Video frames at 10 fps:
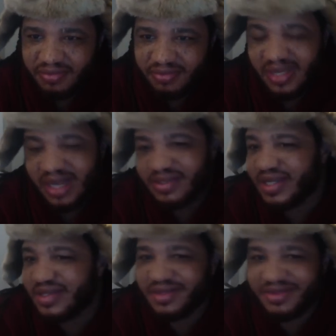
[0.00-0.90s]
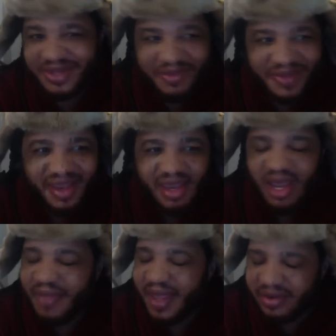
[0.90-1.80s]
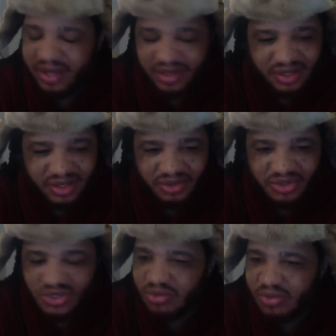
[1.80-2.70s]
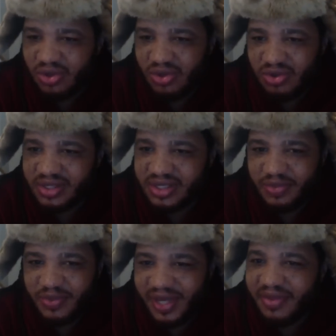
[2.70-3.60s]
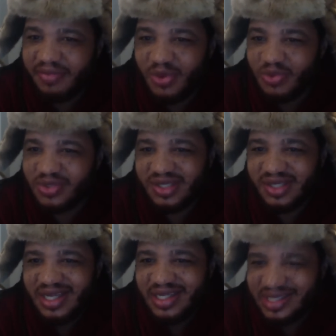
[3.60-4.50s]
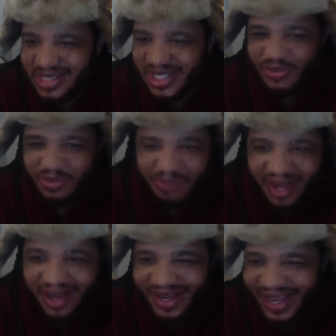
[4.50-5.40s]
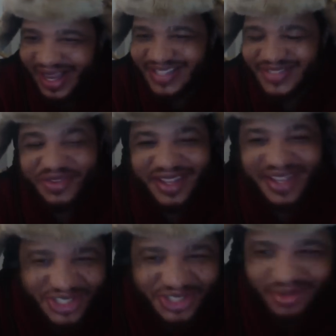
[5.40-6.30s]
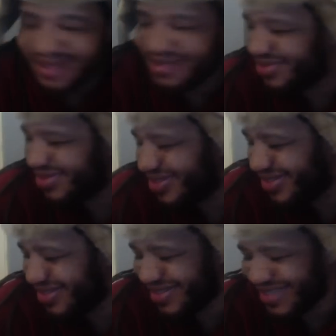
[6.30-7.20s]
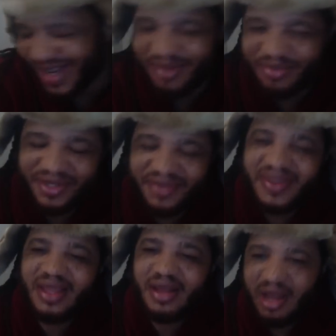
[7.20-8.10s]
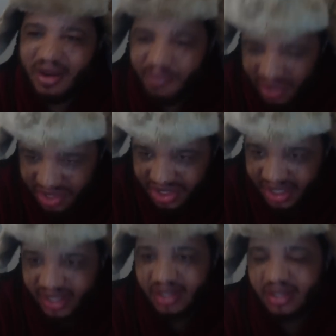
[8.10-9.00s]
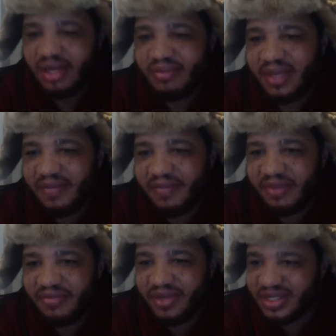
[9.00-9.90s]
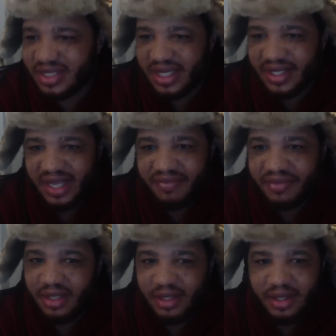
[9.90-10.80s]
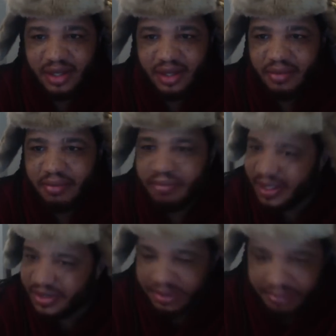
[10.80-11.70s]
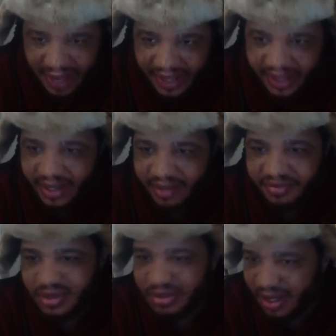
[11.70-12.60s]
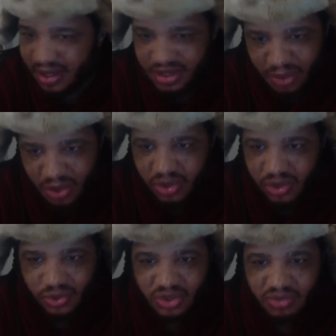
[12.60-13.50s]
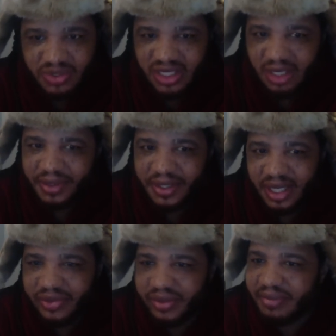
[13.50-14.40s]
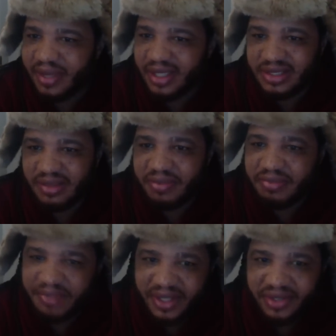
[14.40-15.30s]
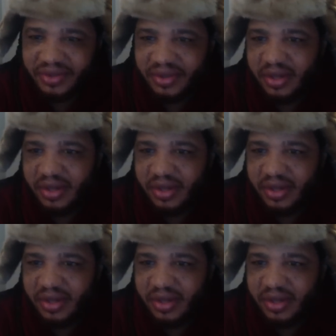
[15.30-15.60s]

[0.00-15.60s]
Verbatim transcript: not say you know, I'm not gonna you know toot my horn and say that we have the most successful podcast in the history of nah, but I appreciate it. You know, I mean, for us to not to have any major backing, for us being small YouTubers coming together and making something bigger